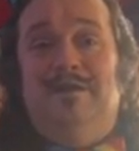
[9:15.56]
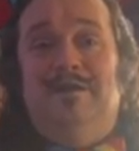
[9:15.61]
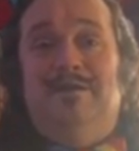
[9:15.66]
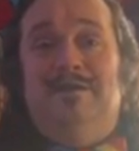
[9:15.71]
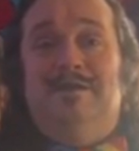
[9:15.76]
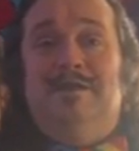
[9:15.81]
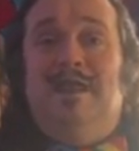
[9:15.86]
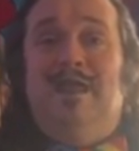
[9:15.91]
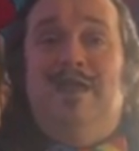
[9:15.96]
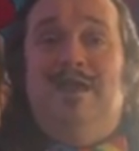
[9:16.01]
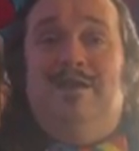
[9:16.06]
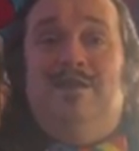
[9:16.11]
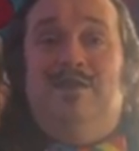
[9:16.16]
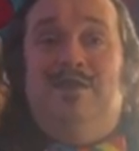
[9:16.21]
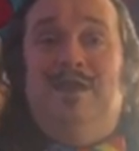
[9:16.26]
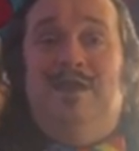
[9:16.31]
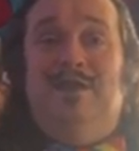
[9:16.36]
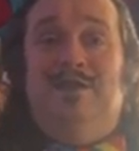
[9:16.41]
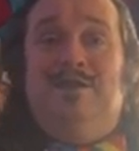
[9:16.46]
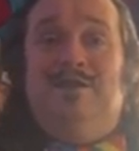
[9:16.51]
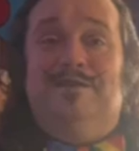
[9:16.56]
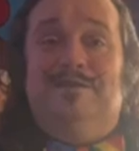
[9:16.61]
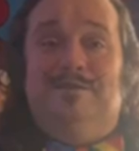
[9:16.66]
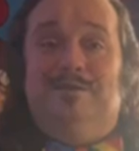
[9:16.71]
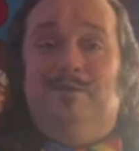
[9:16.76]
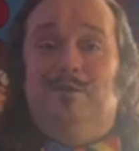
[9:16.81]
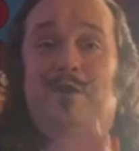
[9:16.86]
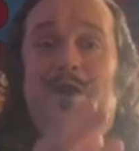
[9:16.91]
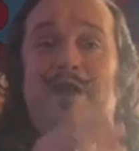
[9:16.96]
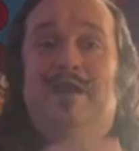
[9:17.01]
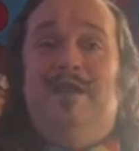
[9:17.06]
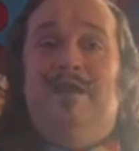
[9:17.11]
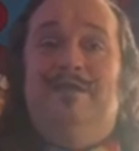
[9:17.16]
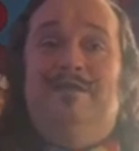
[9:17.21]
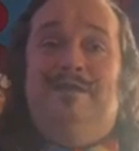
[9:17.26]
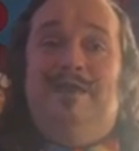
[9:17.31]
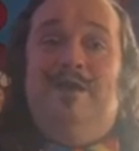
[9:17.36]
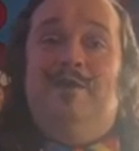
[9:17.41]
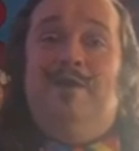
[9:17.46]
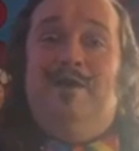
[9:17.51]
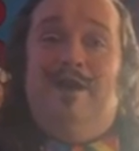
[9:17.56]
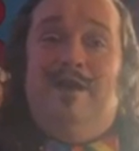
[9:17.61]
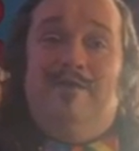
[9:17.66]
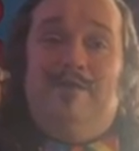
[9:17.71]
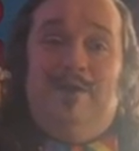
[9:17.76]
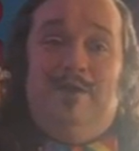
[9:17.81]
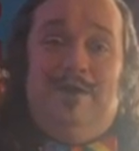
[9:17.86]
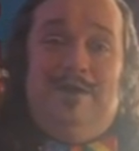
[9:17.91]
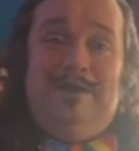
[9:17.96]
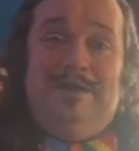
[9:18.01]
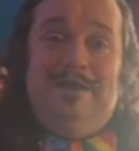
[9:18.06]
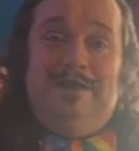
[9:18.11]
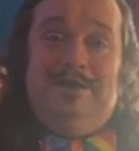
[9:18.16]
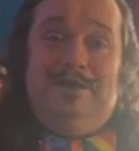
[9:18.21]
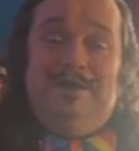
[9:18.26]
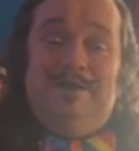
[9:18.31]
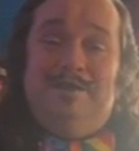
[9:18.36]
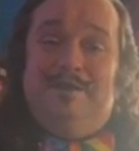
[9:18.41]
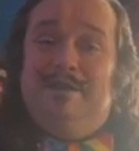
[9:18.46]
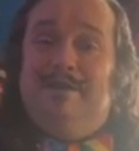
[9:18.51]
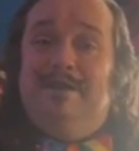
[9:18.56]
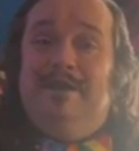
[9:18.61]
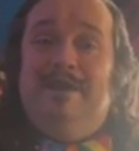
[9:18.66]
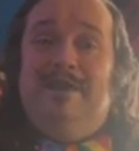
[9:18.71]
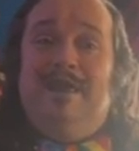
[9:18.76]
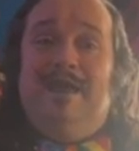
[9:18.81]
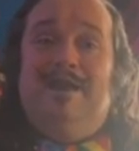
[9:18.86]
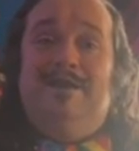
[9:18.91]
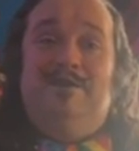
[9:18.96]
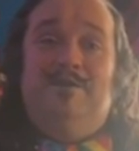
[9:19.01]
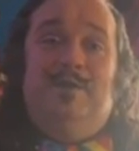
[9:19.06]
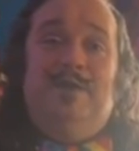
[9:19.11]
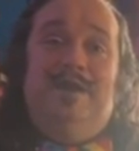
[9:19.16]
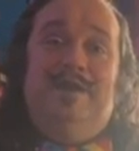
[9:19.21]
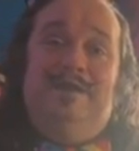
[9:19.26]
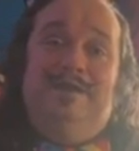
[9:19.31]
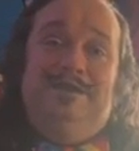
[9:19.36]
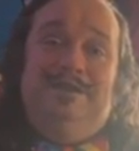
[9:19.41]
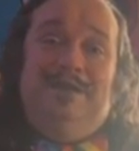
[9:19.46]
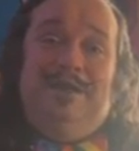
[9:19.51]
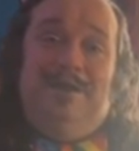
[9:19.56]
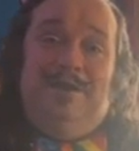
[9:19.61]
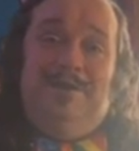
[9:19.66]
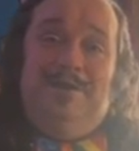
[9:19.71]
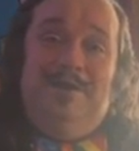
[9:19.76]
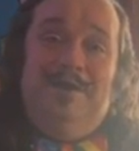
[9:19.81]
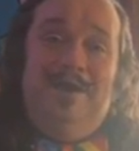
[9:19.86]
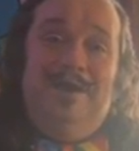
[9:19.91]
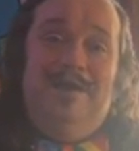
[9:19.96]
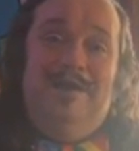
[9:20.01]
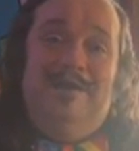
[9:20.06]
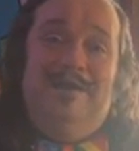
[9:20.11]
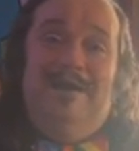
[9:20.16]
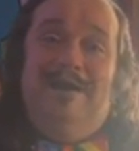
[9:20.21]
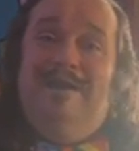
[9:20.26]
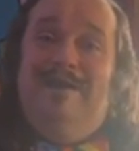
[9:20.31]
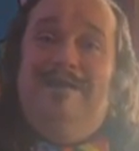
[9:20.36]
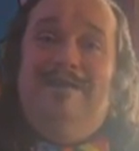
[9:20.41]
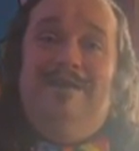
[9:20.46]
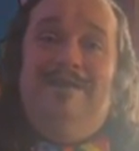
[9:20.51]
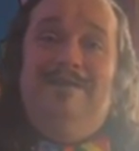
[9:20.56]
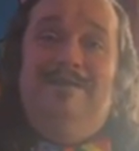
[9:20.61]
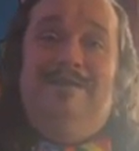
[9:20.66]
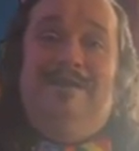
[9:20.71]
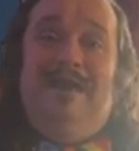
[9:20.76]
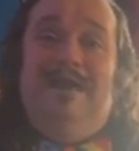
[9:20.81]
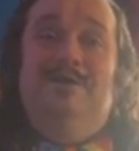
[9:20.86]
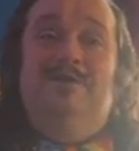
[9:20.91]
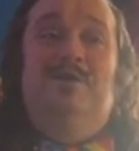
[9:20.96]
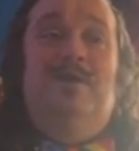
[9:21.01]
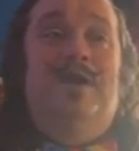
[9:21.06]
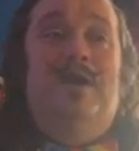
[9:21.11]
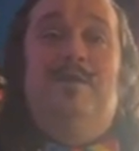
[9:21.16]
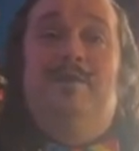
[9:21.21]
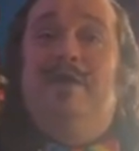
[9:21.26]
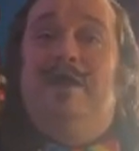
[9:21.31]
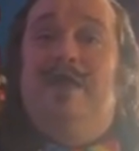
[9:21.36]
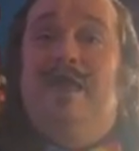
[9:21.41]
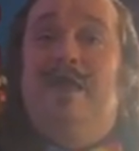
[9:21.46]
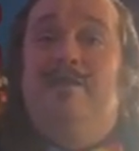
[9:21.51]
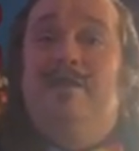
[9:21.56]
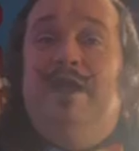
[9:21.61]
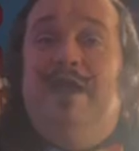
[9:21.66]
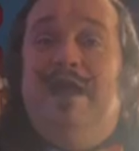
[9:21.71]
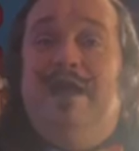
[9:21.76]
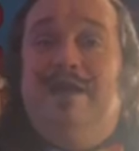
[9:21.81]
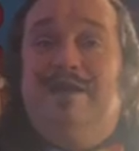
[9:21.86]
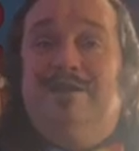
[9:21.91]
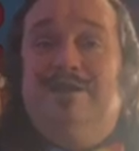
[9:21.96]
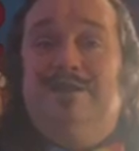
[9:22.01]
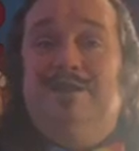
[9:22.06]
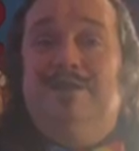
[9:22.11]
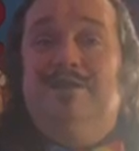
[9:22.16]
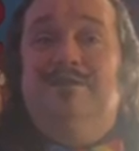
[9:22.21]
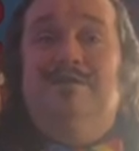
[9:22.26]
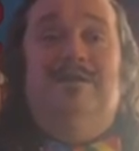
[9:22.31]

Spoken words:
Said, hey, a theater. Went in, they were having auditions, and they cast me in a show. And that's when I became an actor.